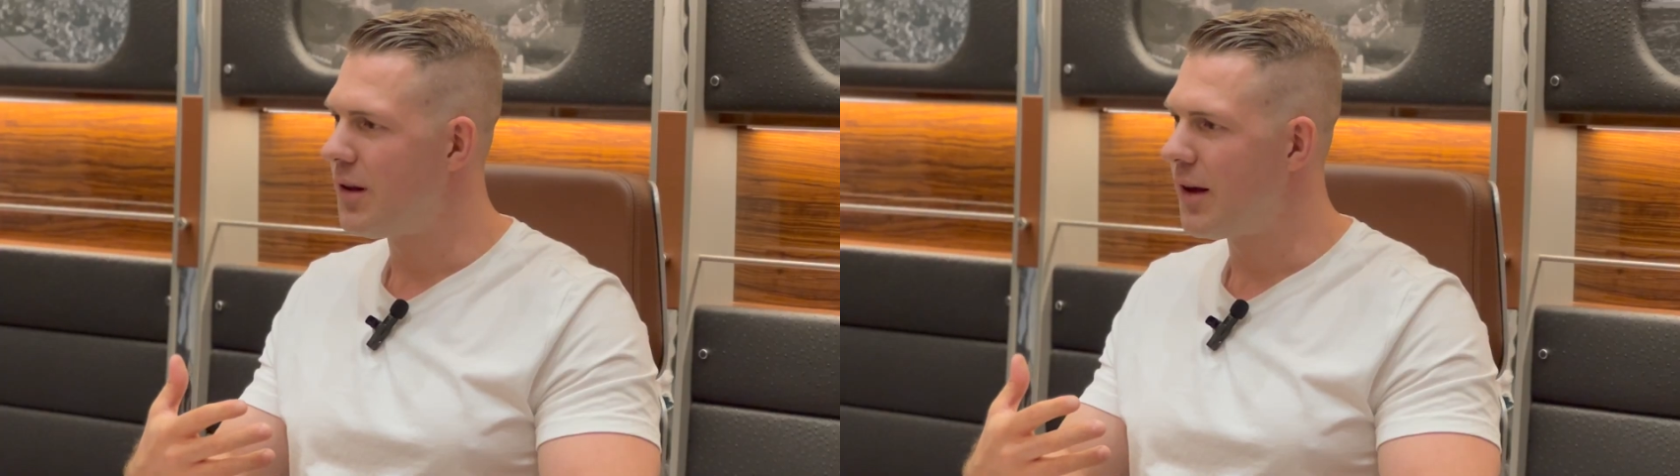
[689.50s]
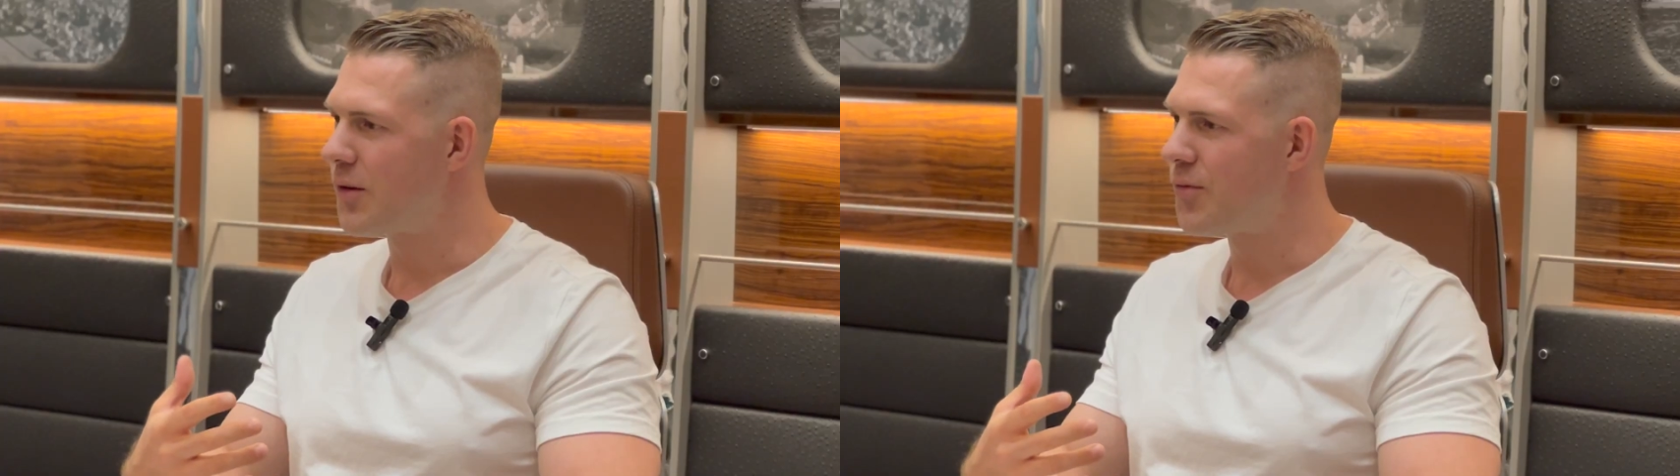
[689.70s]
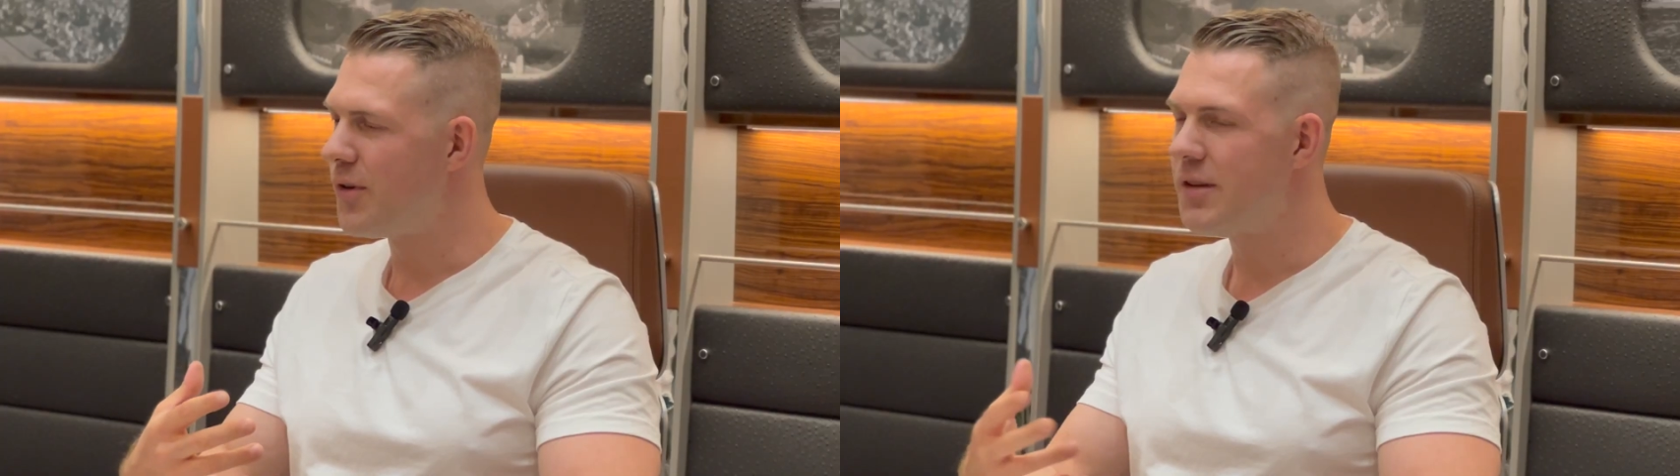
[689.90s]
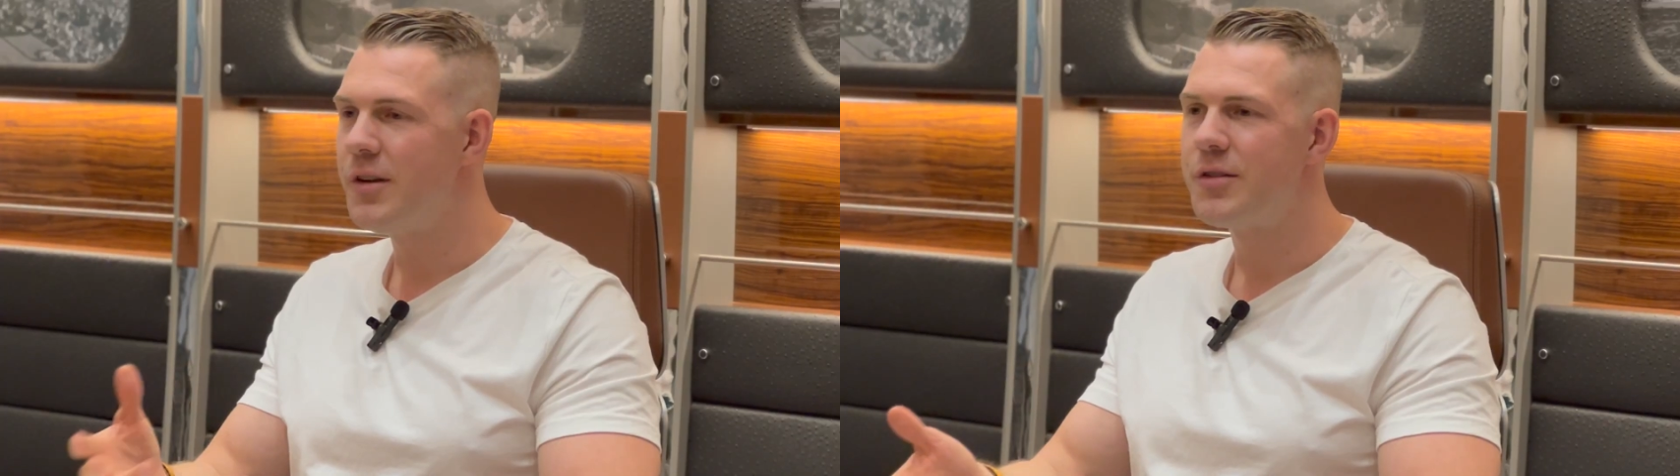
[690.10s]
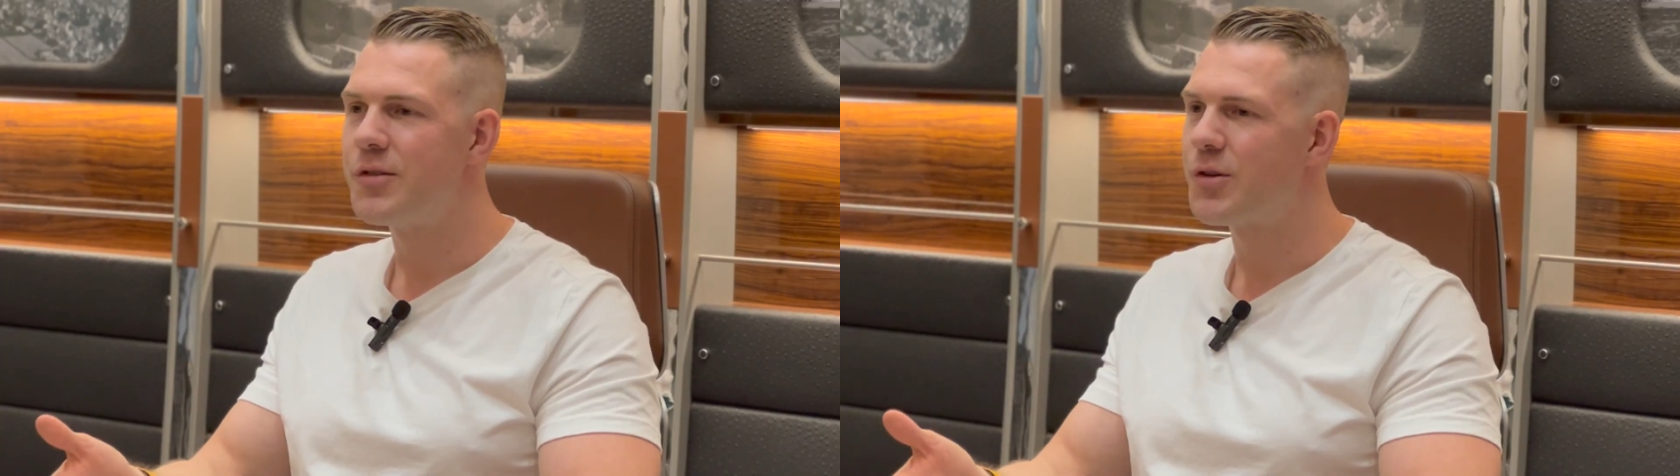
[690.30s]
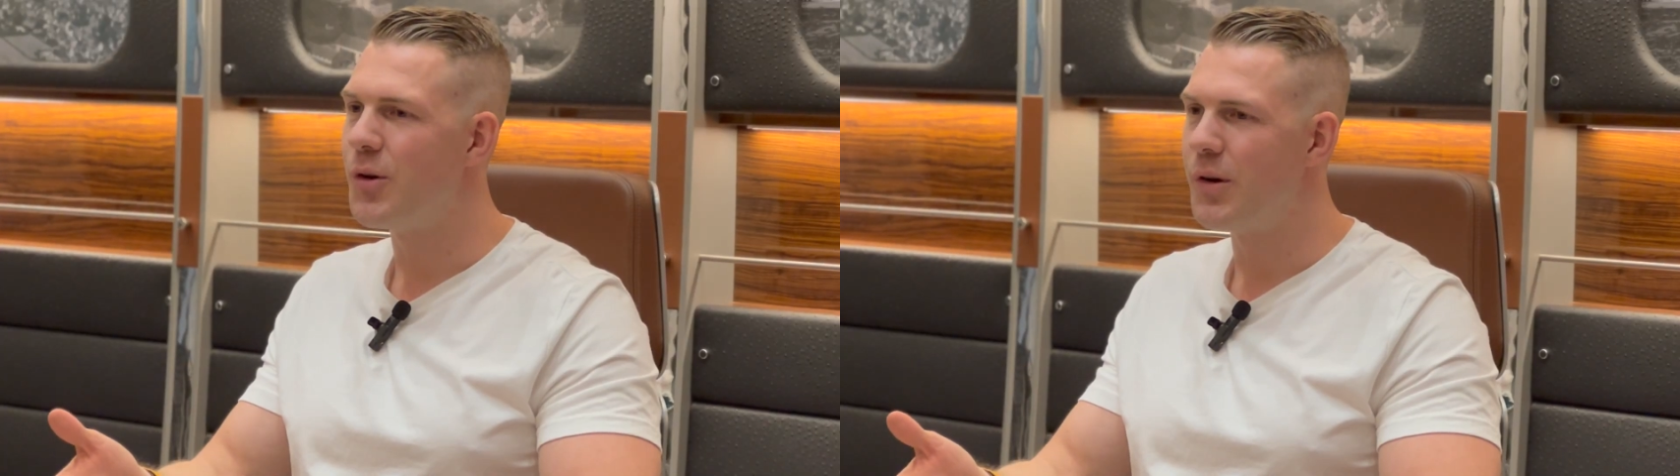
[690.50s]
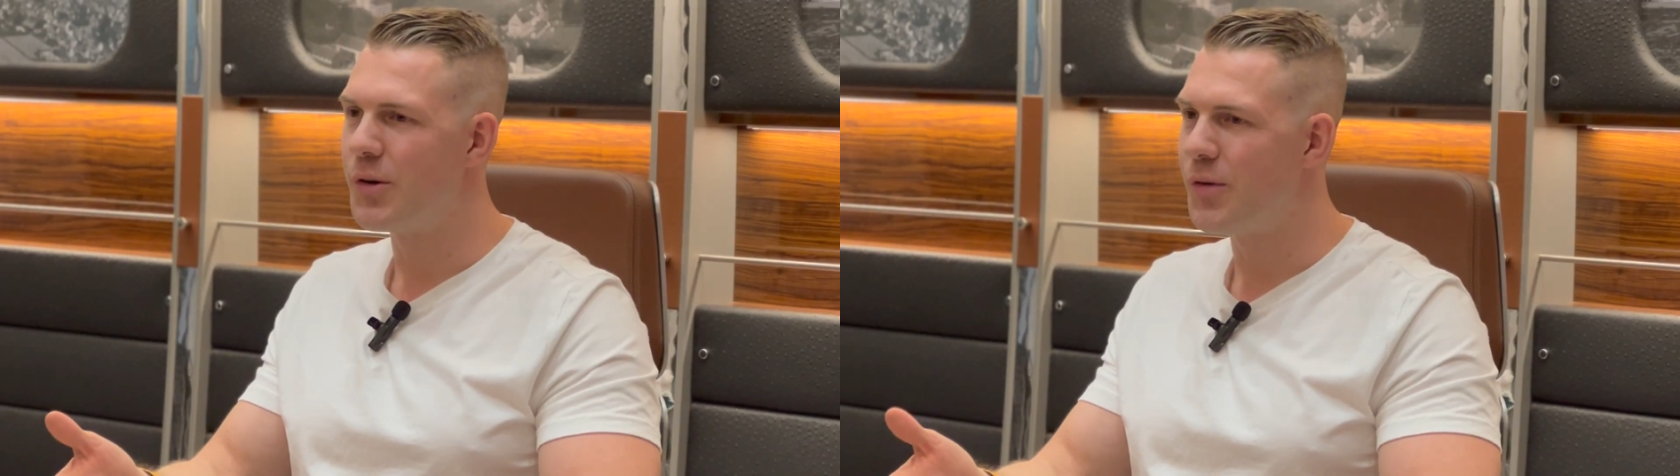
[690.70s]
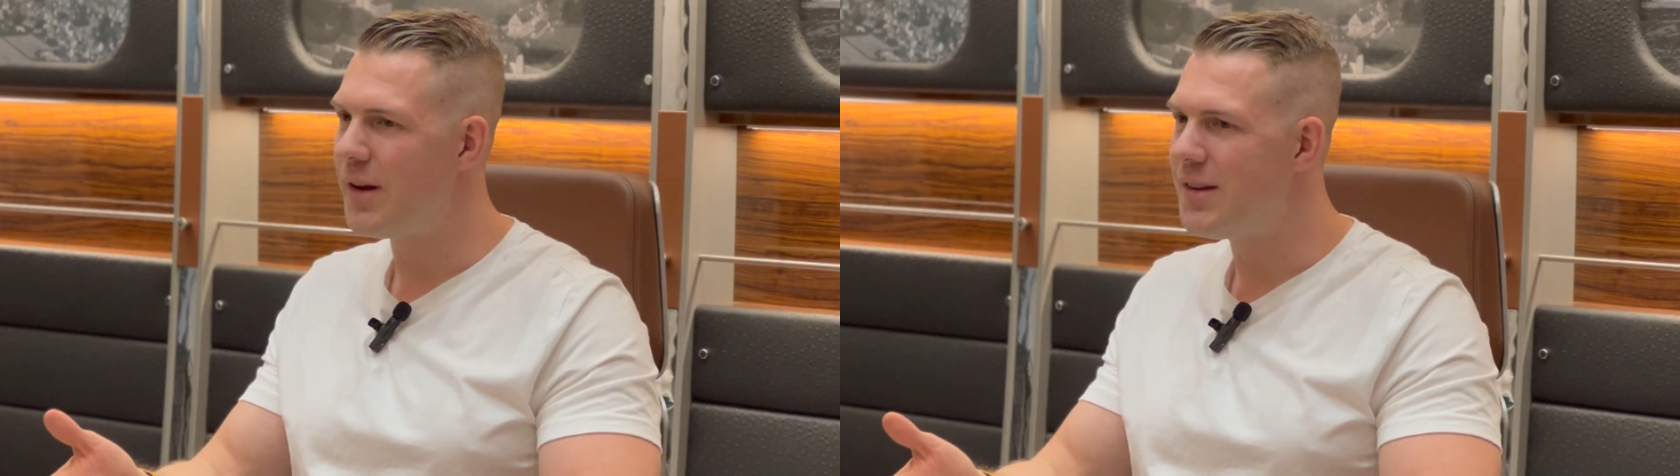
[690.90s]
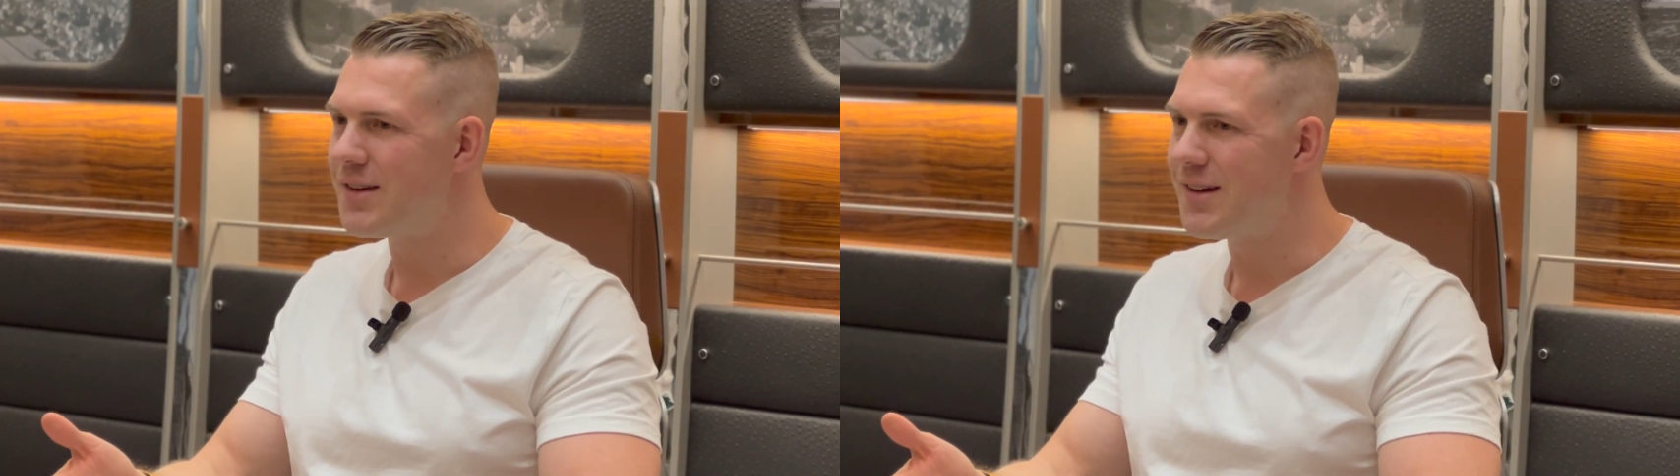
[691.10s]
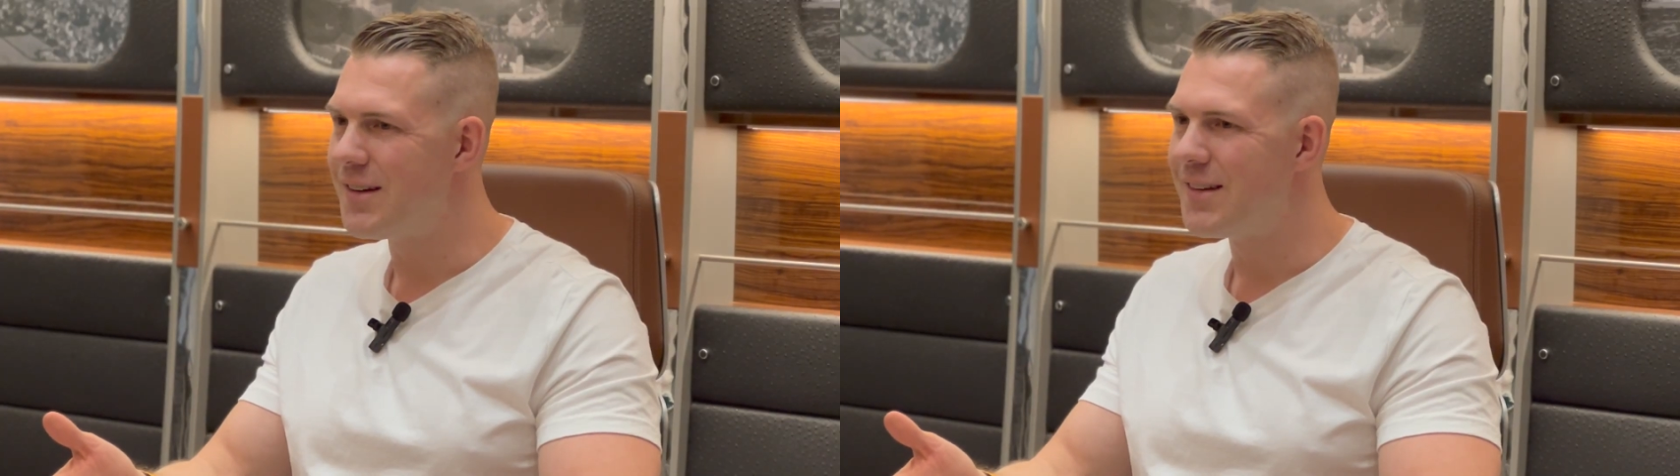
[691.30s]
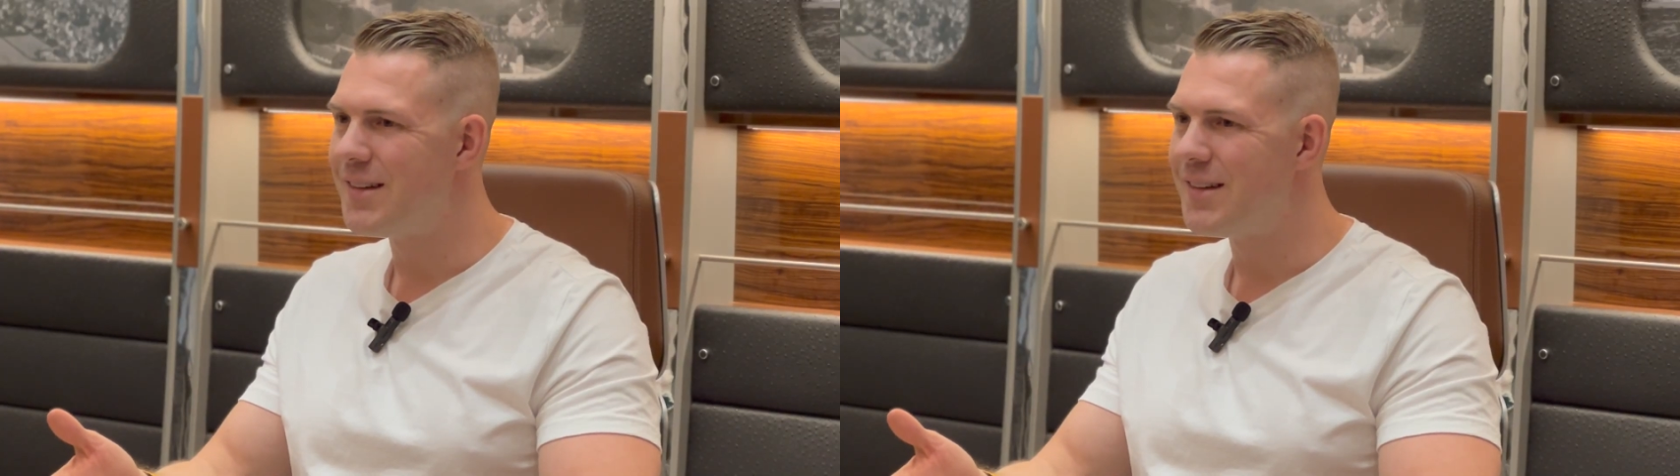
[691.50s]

like fitness is going crazy.